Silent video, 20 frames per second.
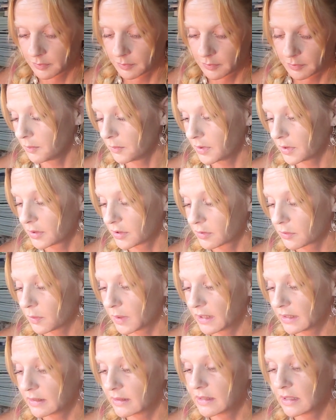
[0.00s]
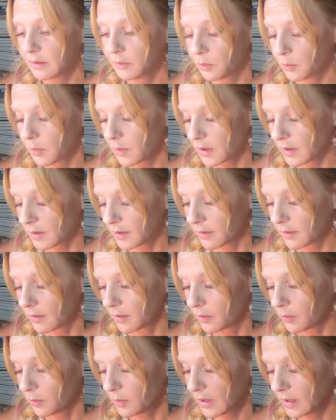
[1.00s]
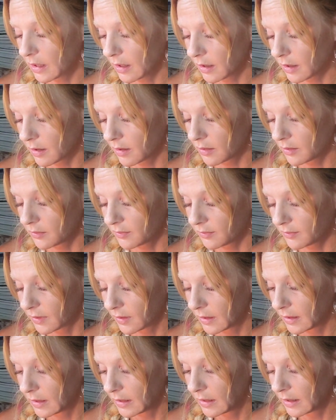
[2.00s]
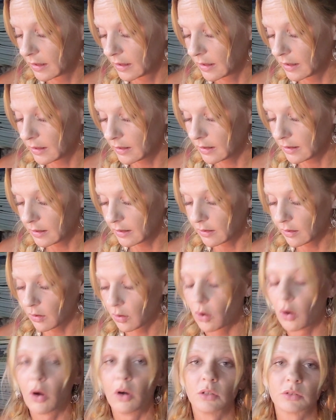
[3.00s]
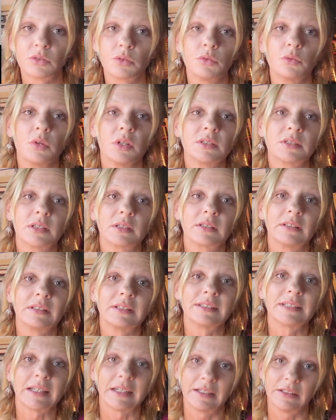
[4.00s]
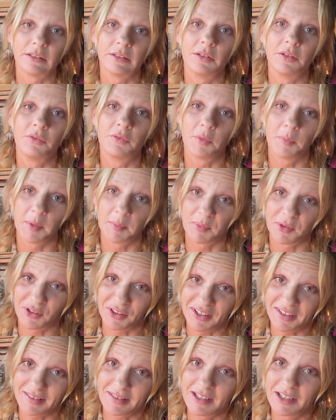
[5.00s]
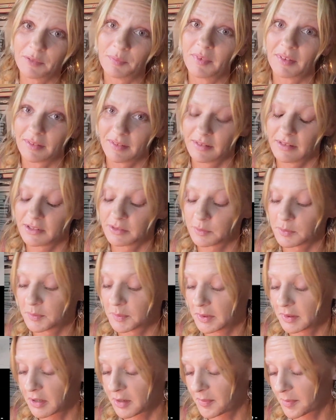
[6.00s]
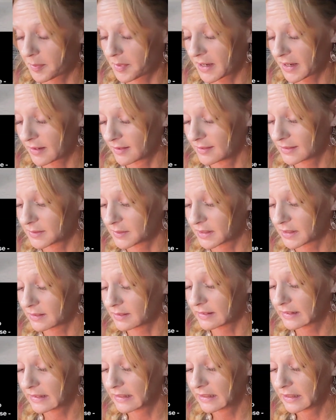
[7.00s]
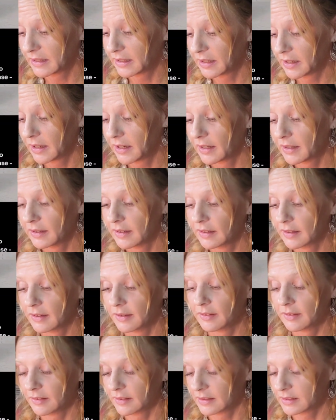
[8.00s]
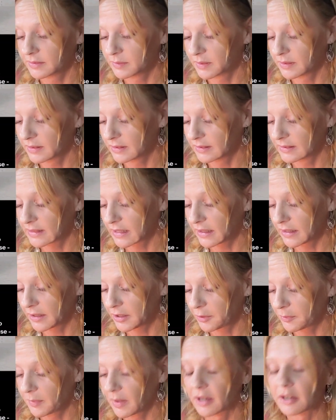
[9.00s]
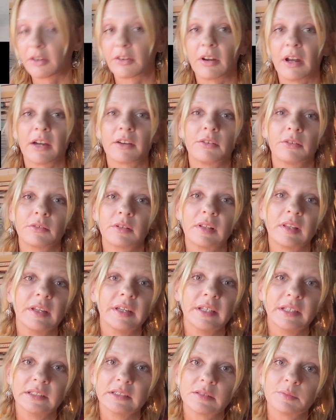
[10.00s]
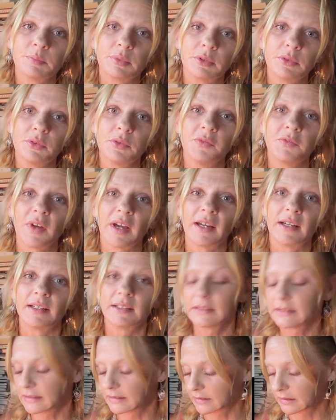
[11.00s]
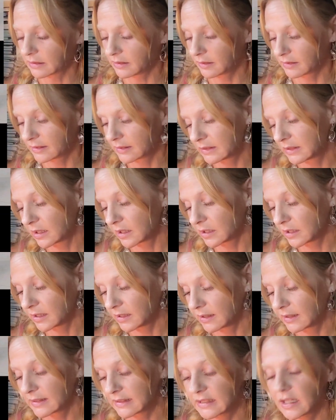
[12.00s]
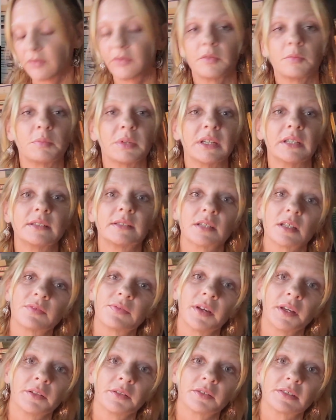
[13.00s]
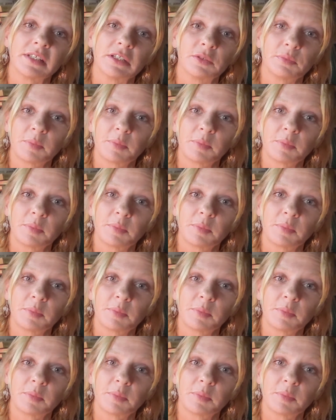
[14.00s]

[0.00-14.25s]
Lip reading: Number 21, we have a ottodouglas Hale. Remember that name. This one will come up again as well. Now, this was a crackle glazed blue vase, stunning, 7 bids, final sale